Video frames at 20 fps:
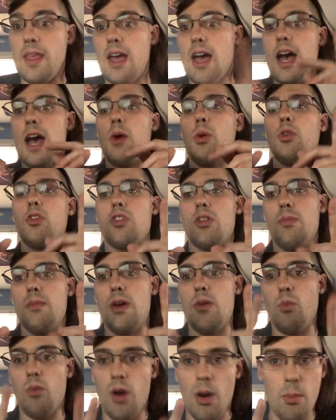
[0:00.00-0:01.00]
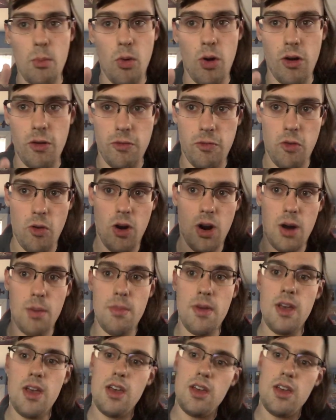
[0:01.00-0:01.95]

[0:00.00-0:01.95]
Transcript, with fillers: I will submit one more form